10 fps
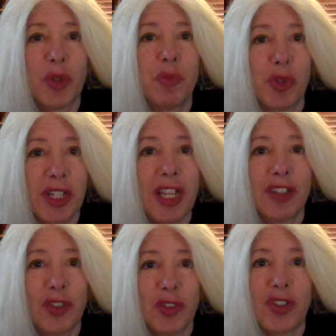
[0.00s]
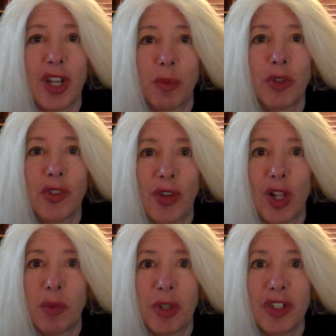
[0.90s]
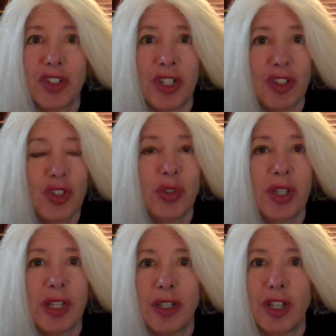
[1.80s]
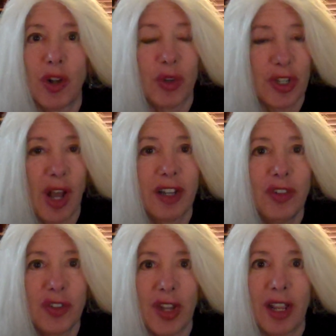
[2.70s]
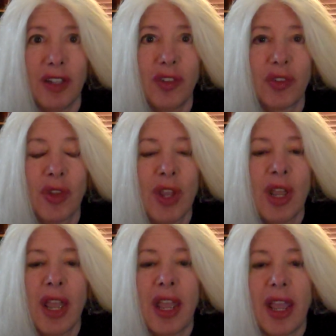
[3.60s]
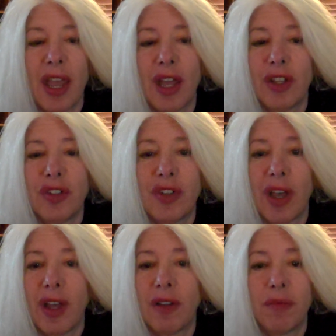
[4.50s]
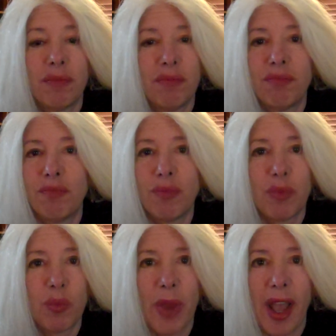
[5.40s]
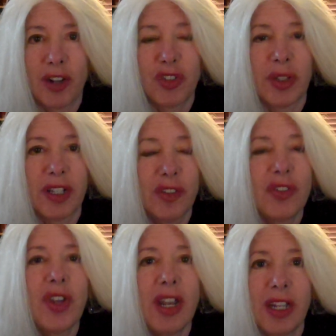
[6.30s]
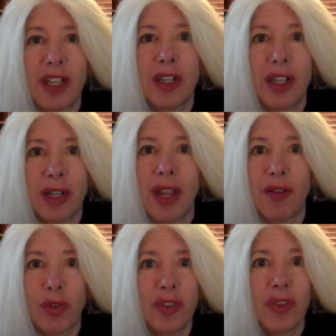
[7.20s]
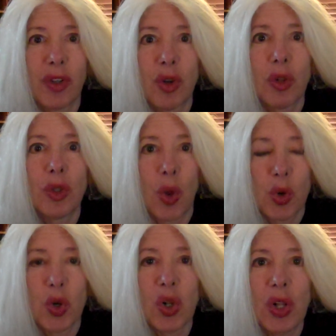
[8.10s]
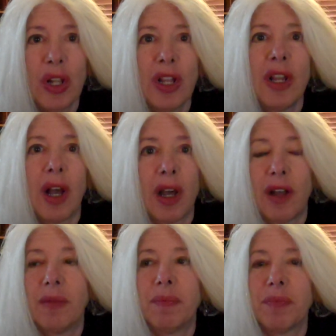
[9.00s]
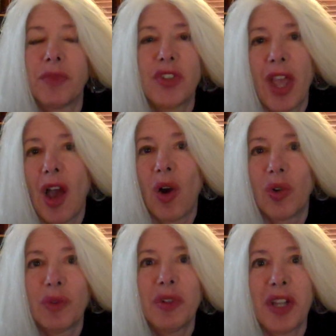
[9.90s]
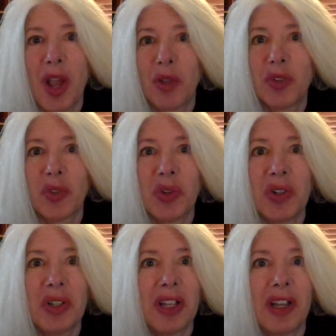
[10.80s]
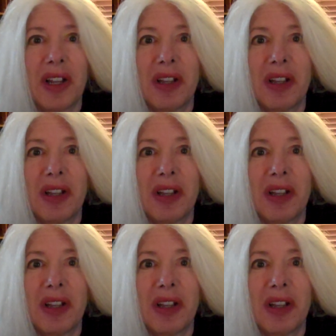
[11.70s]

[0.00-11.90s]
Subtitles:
with bringing sustainable development into the United States, and actually instating it in every single local town, council,